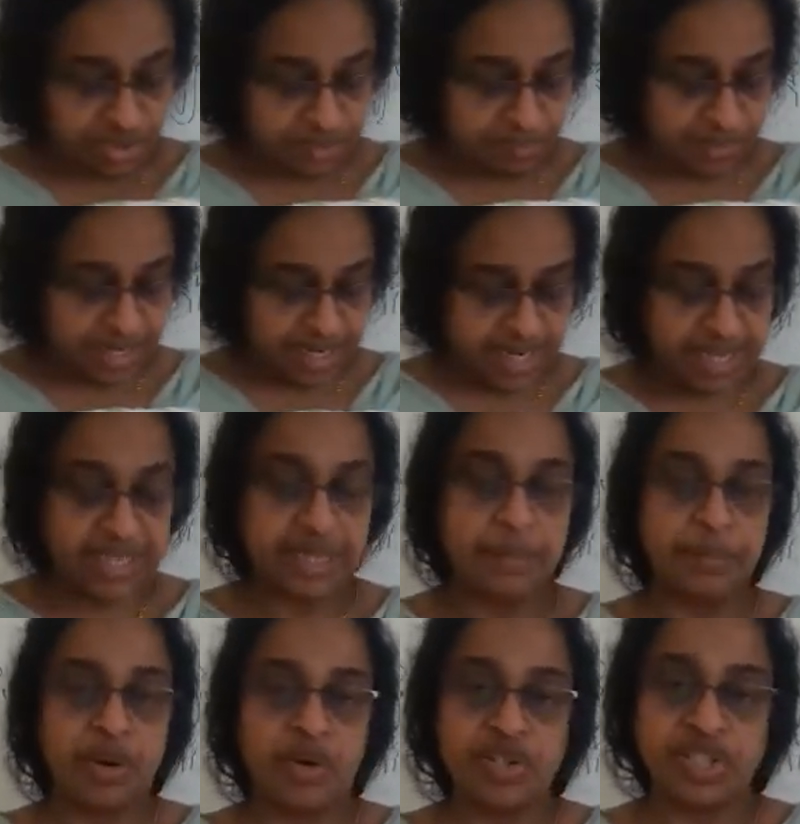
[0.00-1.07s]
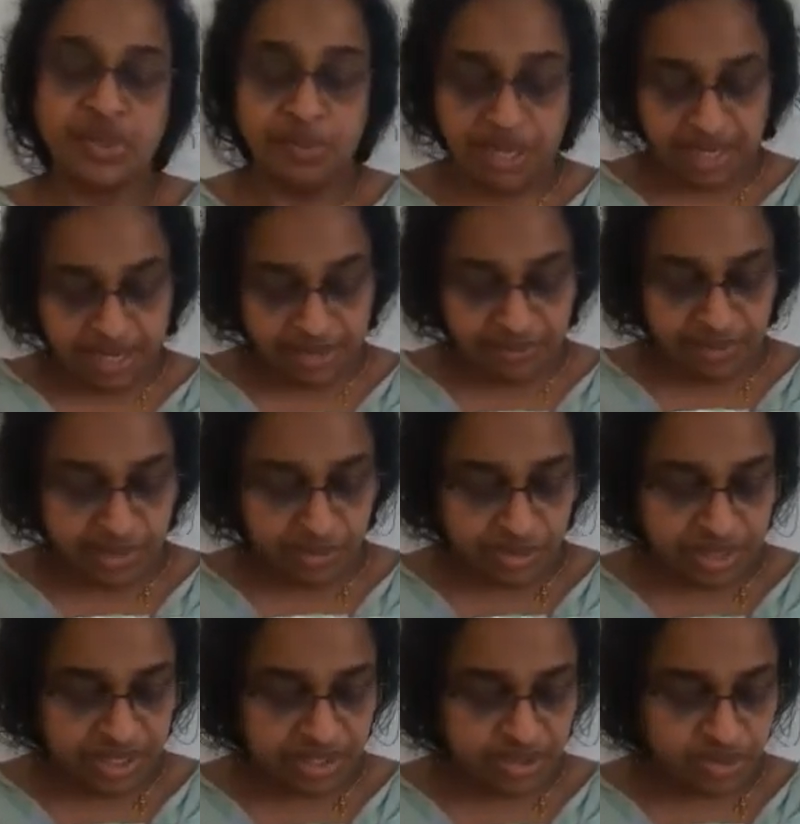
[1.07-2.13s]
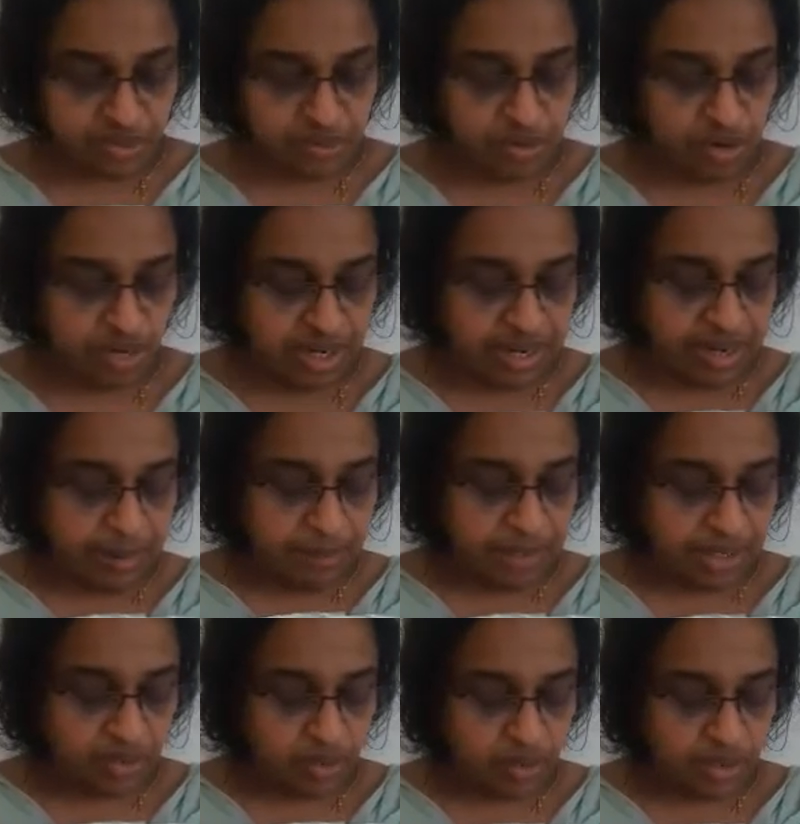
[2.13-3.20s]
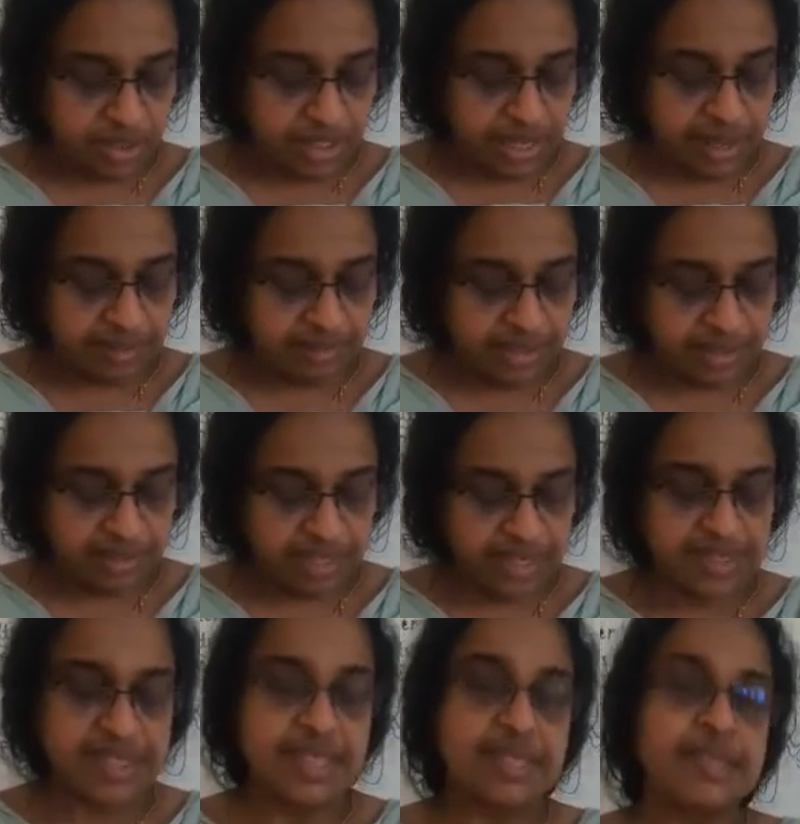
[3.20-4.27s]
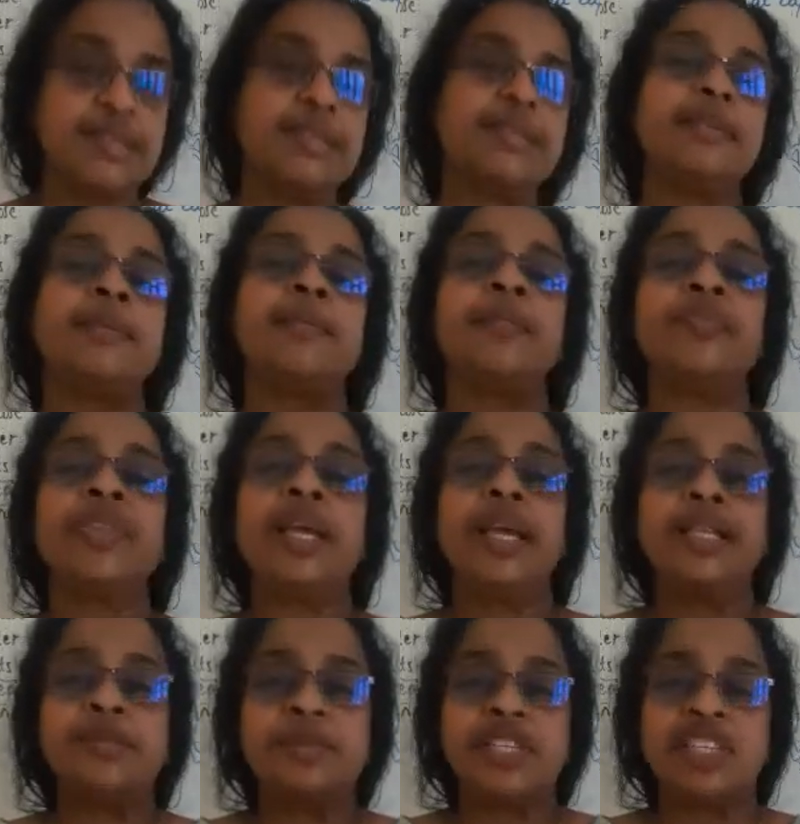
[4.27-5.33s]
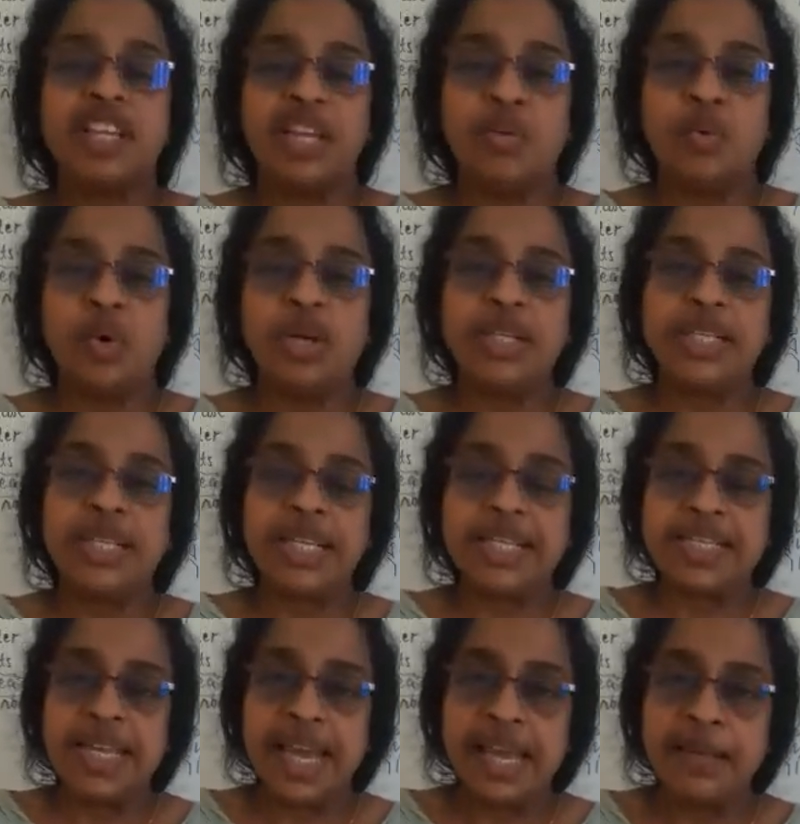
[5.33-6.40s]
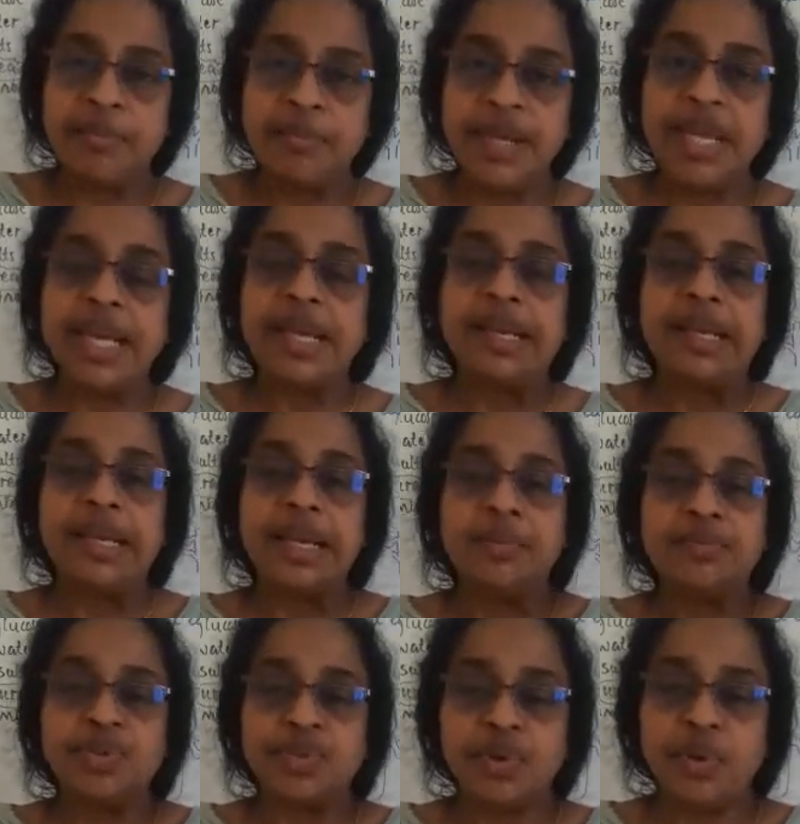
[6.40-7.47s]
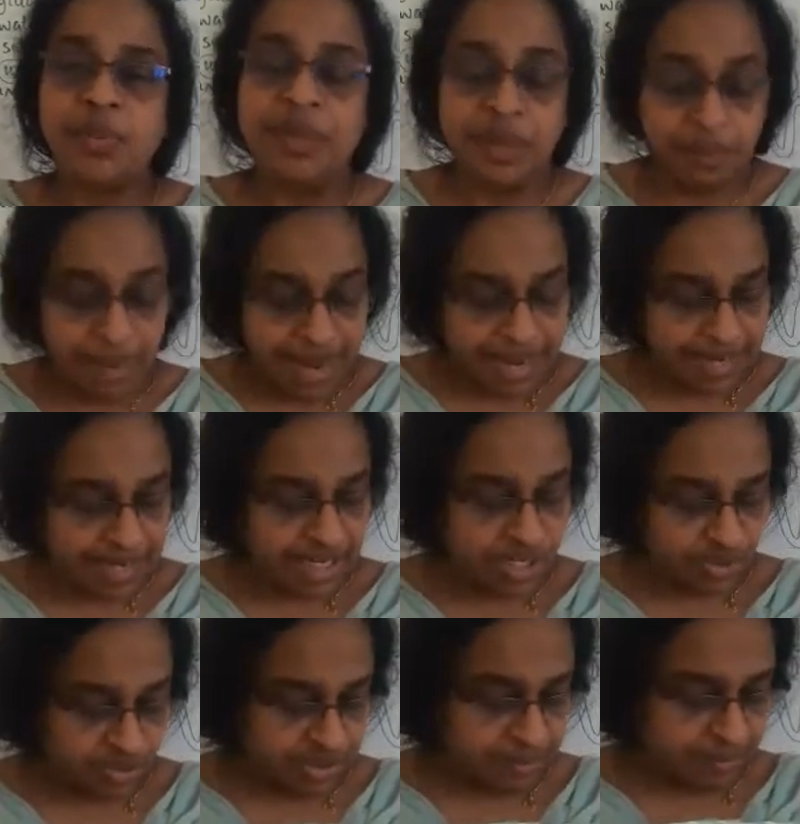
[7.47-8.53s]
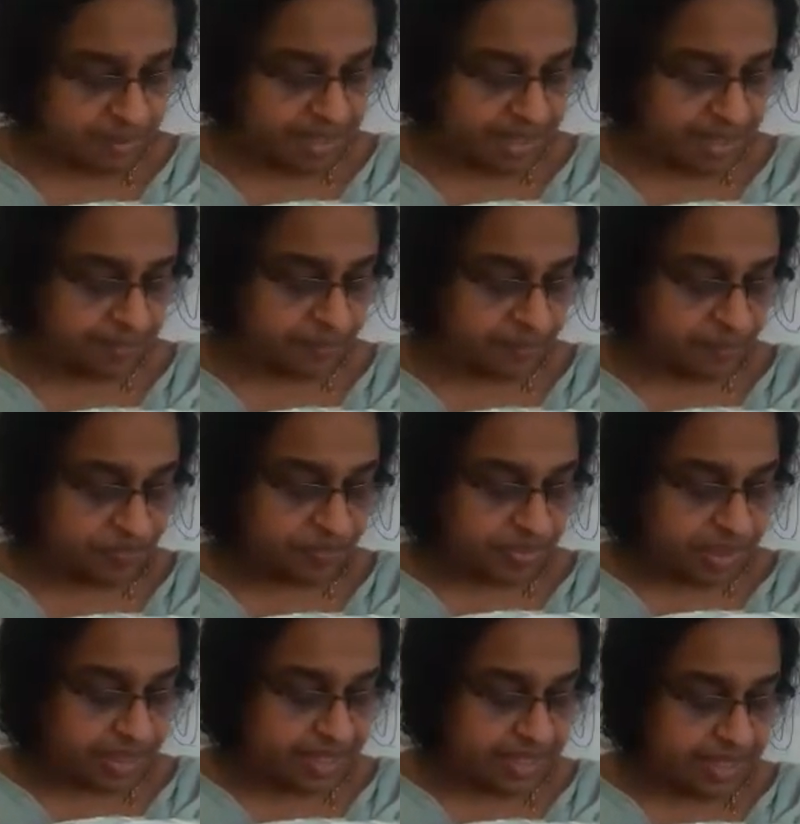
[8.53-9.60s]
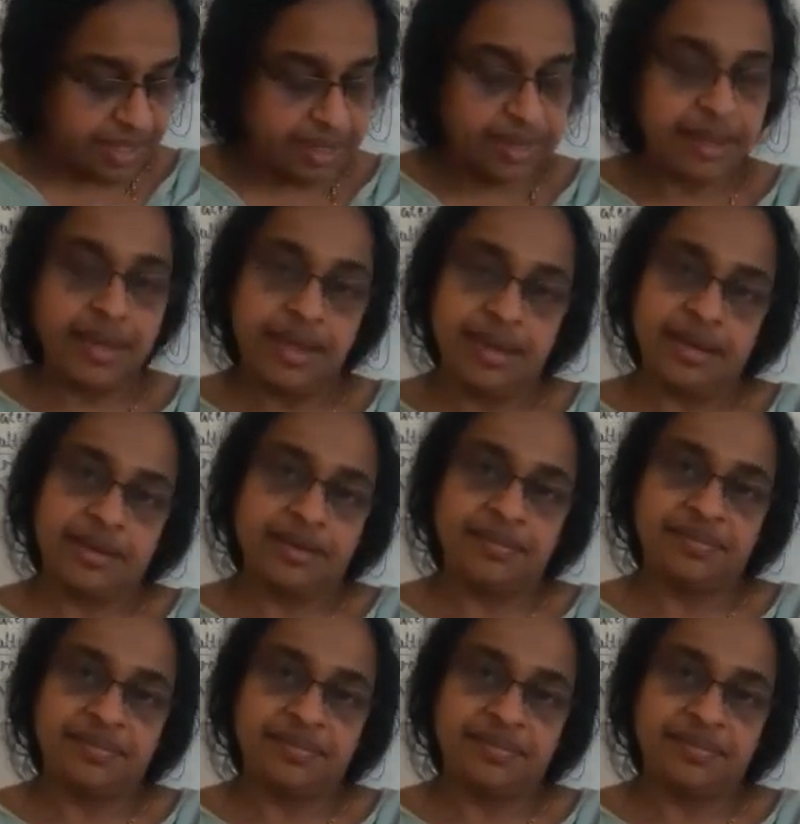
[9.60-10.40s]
the blood in the proximal convoluted tubule, but all the other things, it is especially water, it can be reabsorbed back into the blood till here,